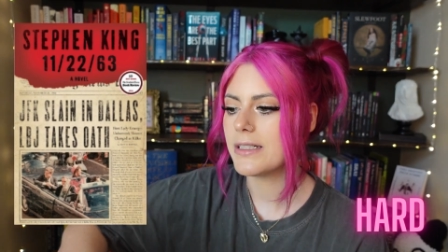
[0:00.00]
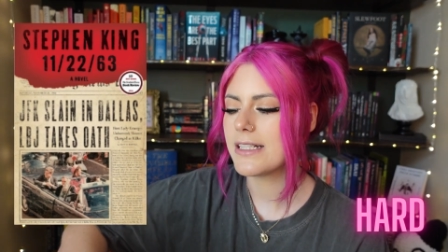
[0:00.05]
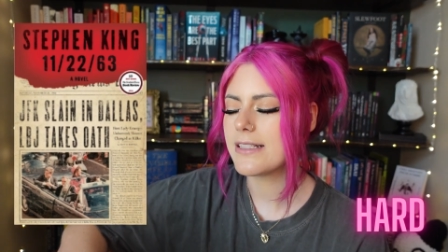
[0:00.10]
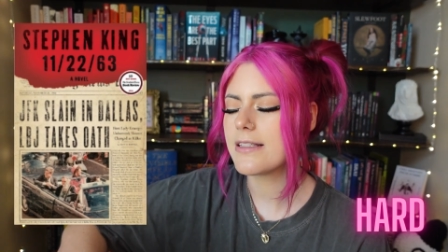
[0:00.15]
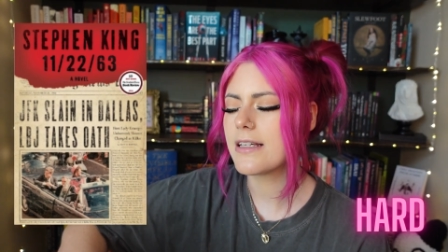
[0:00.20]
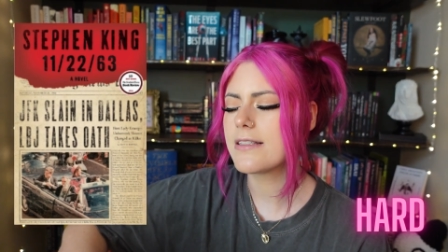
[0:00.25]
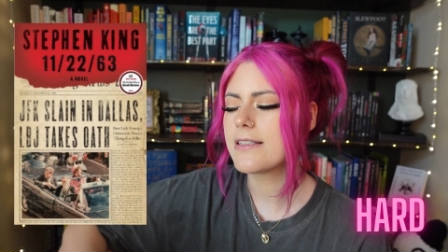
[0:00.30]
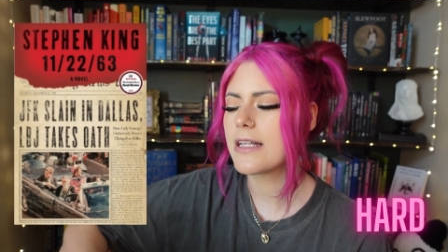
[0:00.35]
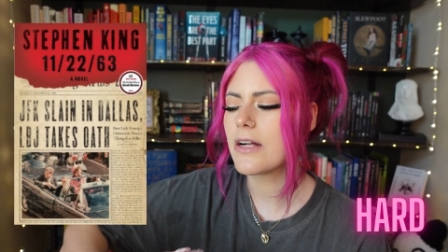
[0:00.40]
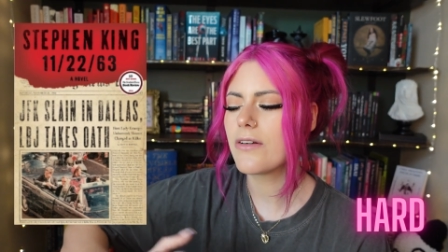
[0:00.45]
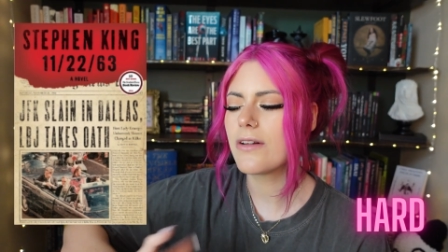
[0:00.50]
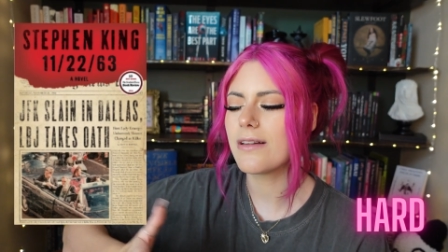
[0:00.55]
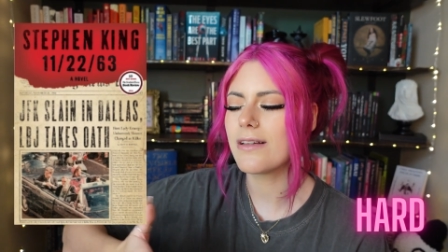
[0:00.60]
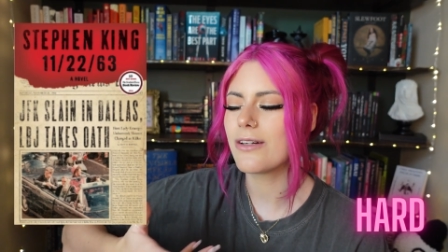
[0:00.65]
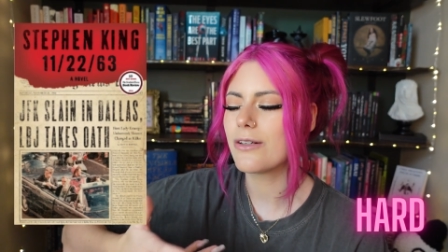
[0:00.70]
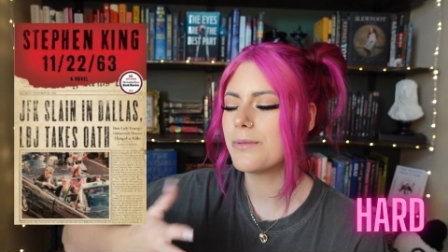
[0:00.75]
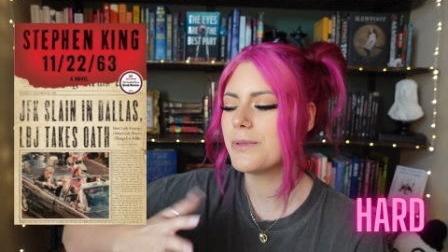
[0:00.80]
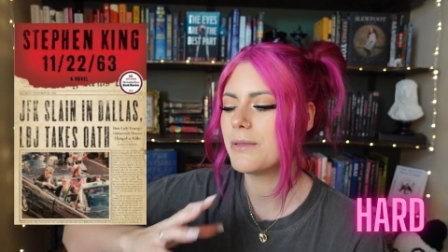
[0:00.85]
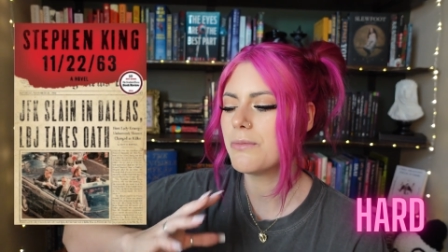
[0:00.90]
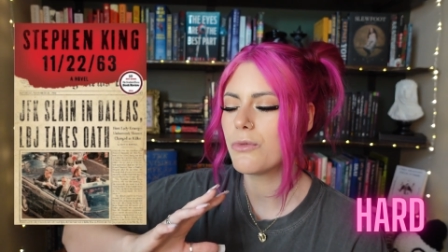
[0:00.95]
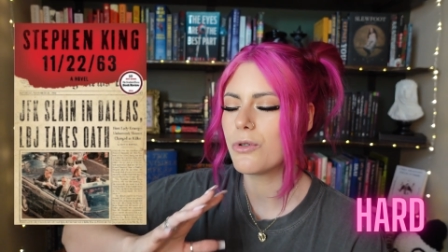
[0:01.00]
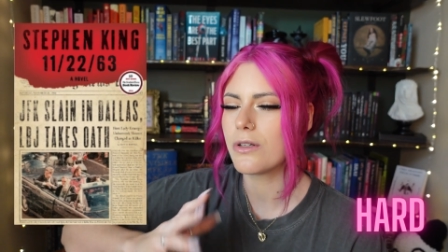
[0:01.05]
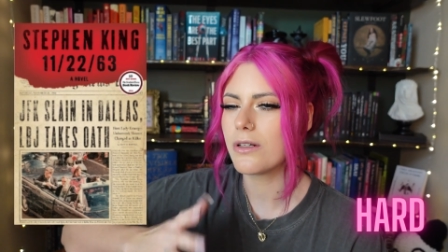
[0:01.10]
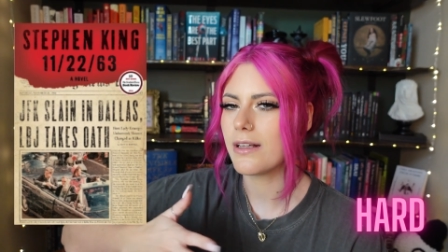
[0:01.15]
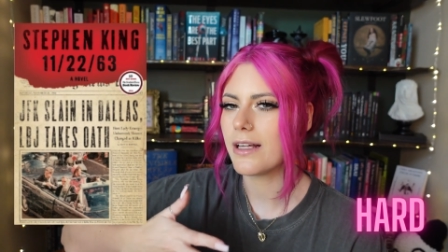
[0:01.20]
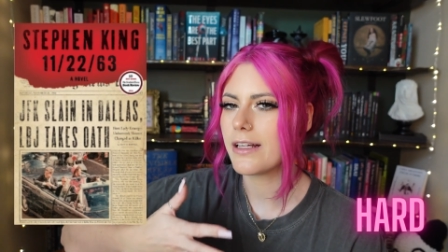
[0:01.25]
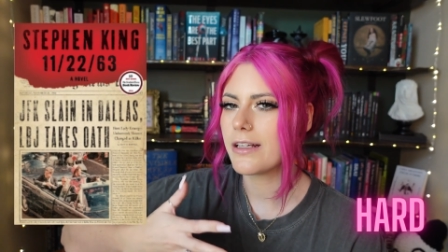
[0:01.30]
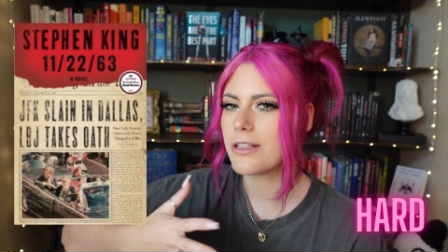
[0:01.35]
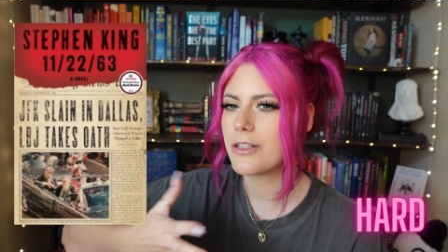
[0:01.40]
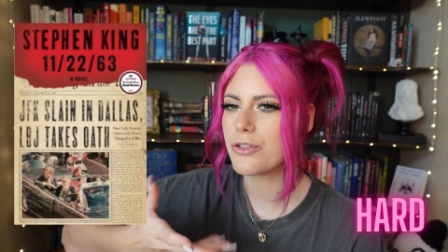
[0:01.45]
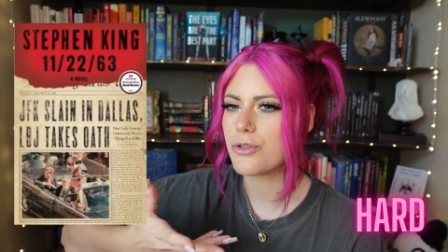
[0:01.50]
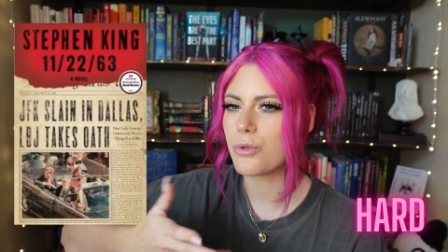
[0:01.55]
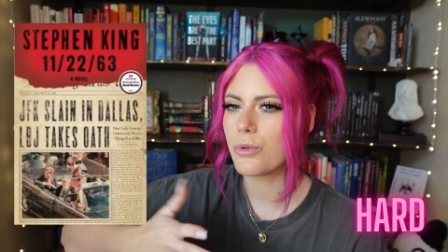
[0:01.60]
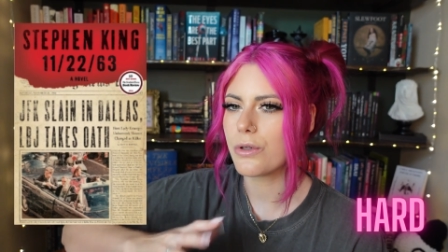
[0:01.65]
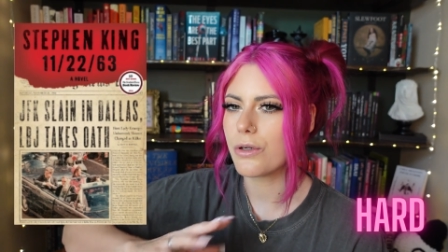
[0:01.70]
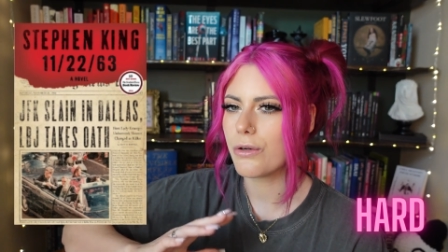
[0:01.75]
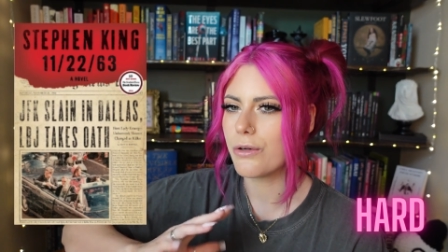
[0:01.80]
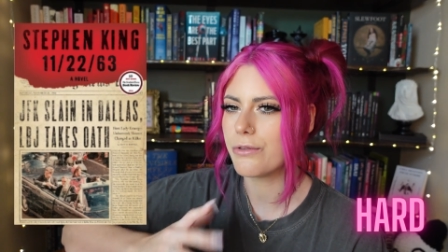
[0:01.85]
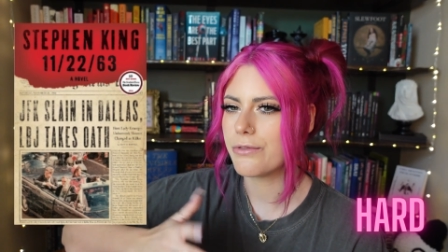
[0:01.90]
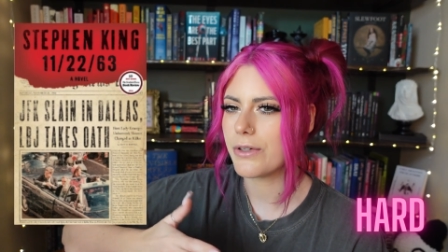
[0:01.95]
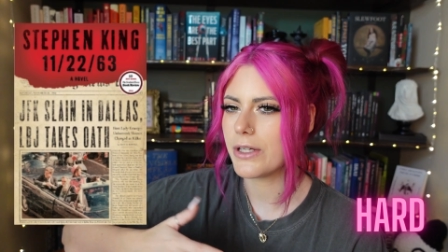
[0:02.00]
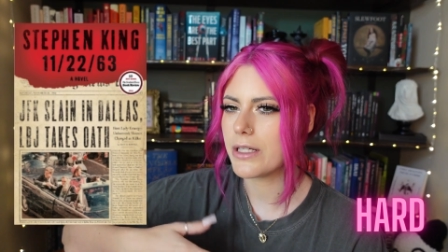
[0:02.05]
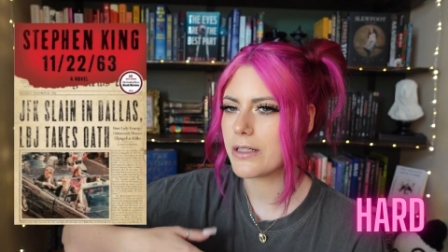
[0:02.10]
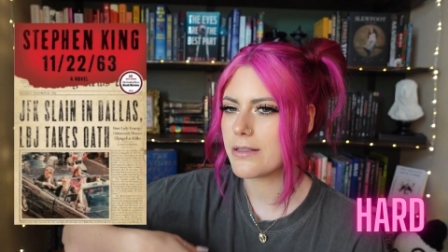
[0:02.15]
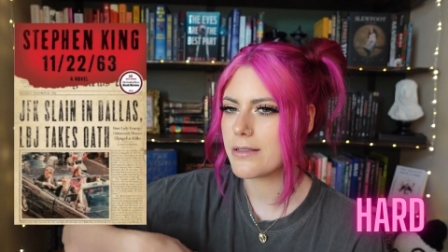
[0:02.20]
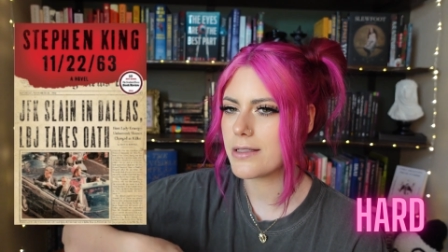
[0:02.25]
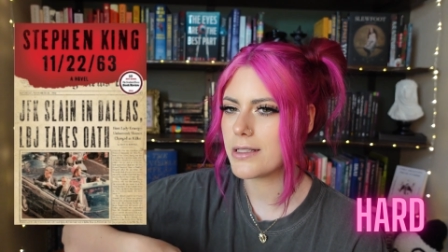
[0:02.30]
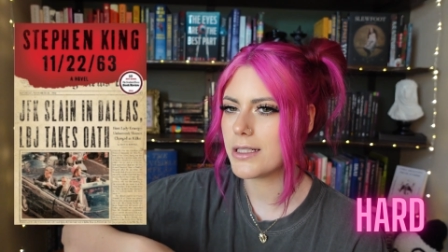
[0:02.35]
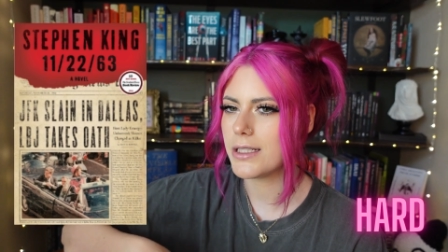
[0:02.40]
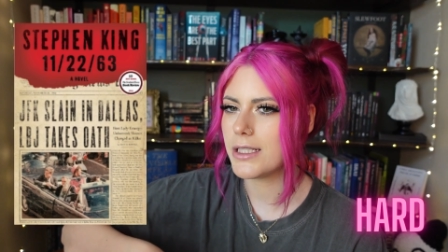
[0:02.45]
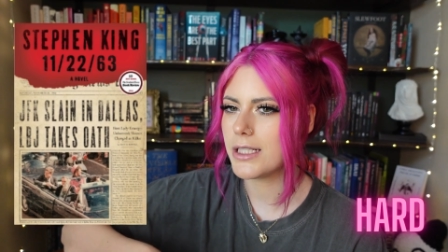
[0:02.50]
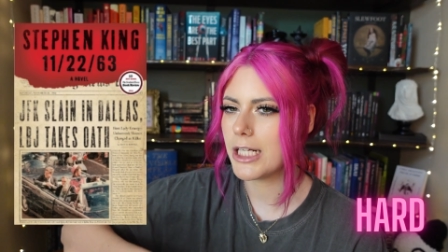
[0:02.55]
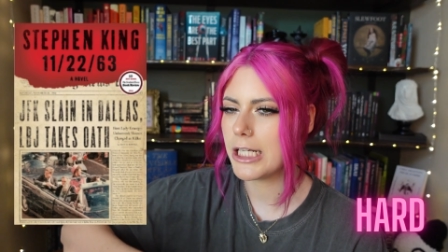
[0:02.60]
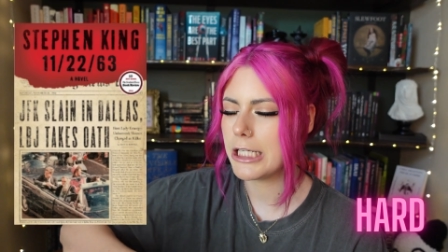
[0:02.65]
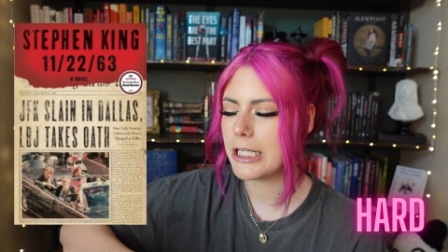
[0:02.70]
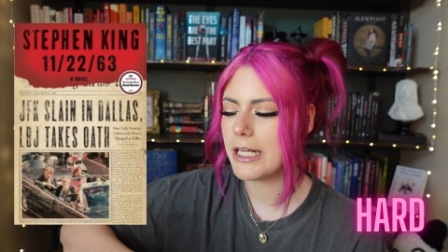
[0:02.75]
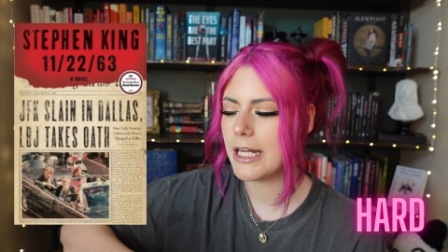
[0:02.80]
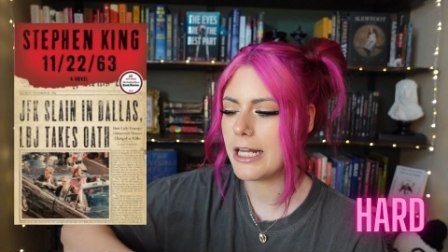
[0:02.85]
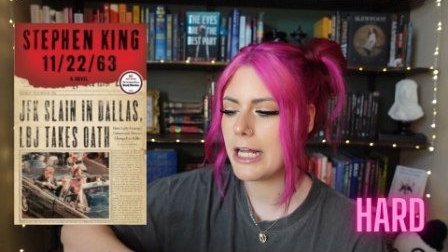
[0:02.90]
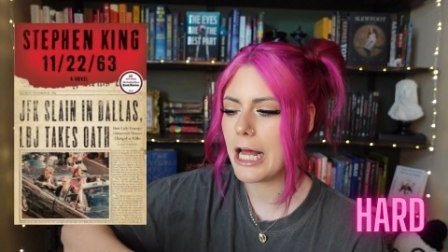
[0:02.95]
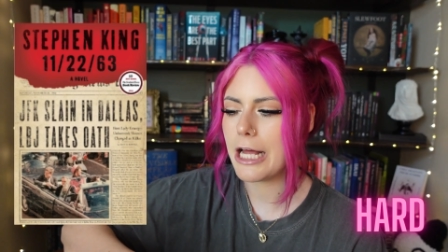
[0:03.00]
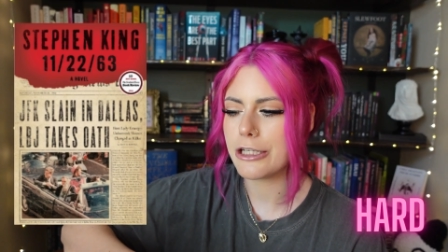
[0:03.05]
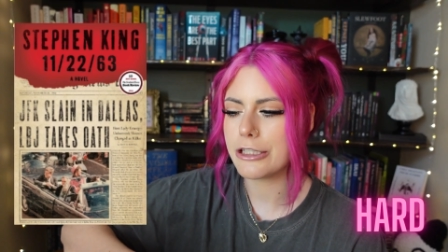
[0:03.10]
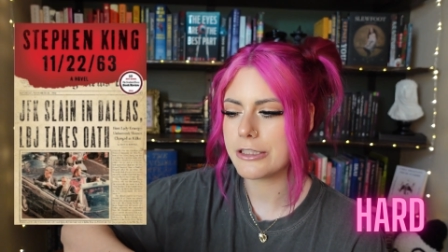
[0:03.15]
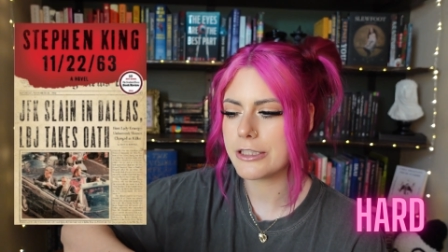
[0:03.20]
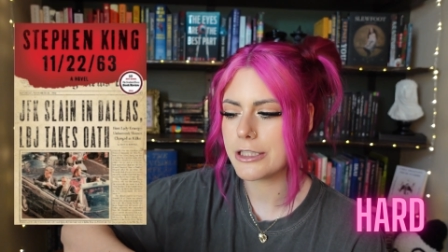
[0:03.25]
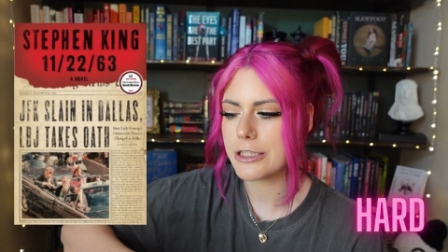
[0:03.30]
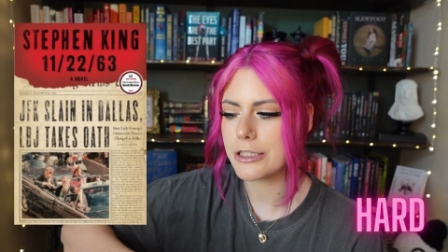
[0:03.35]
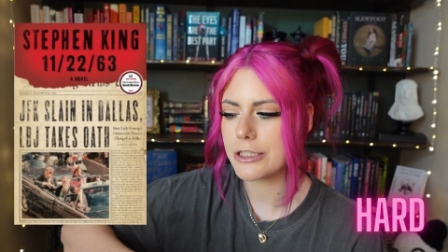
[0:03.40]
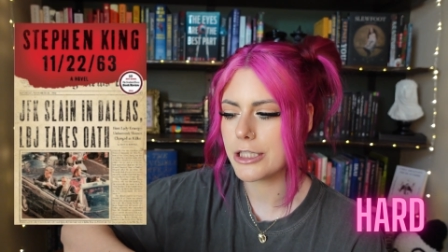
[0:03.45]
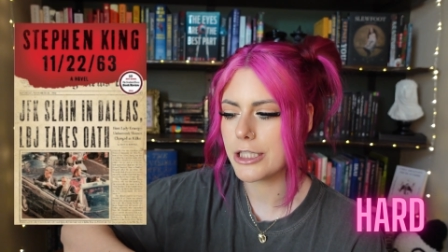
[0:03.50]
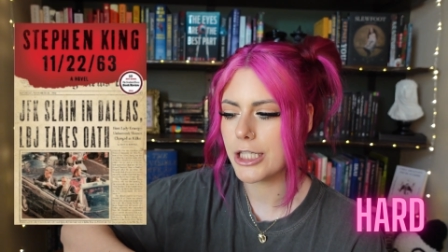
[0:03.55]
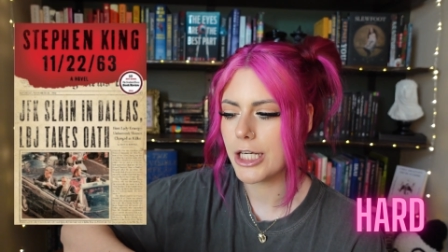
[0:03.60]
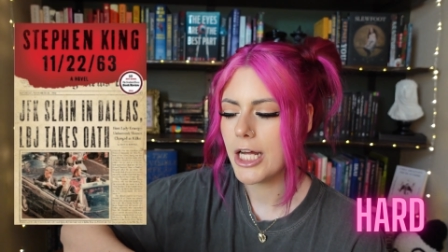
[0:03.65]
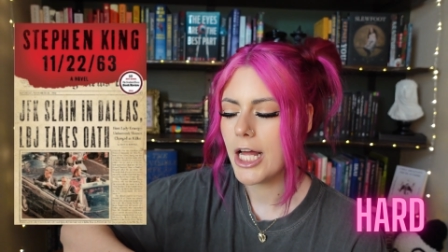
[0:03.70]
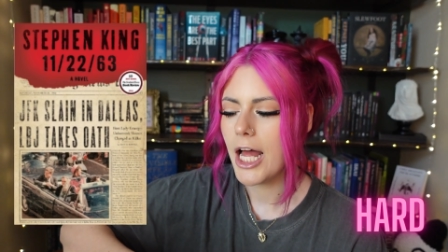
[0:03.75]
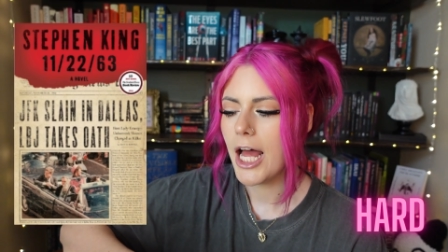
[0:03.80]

It does sound a little bit more like historical fantasy-esque.